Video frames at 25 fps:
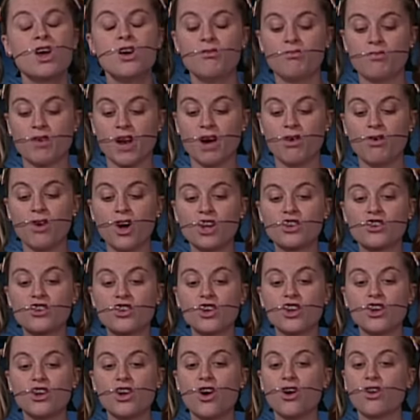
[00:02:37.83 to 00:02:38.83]
but I want
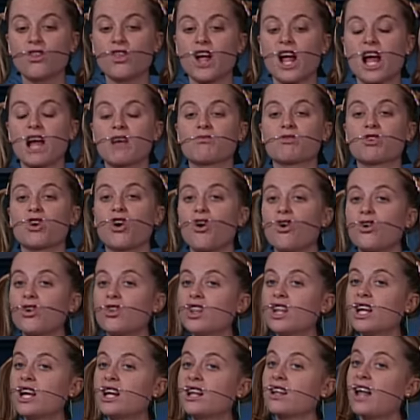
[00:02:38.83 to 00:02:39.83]
you to know that I am
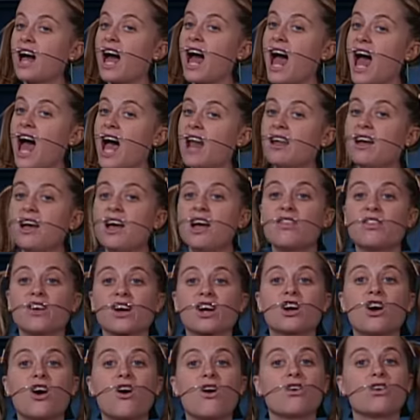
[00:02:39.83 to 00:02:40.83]
totally glad
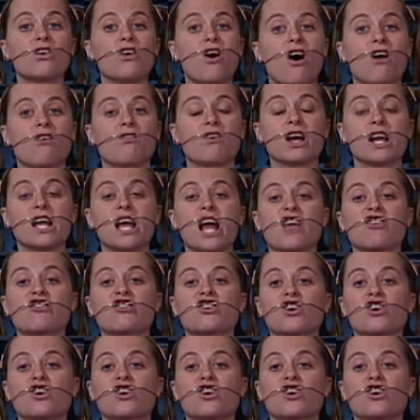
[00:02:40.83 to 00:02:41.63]
that Conan already has a